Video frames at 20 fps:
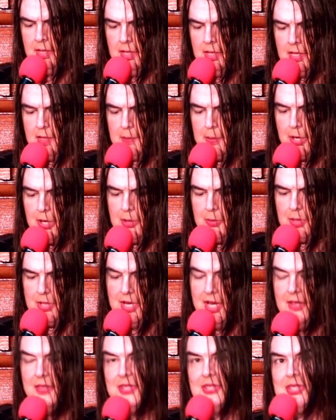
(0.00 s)
The part where,
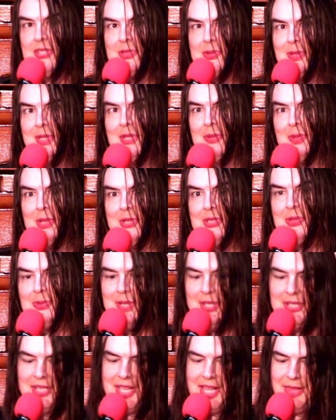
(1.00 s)
this is really weird to read
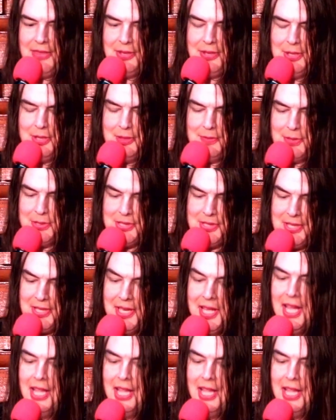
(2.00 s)
at a Catholic university,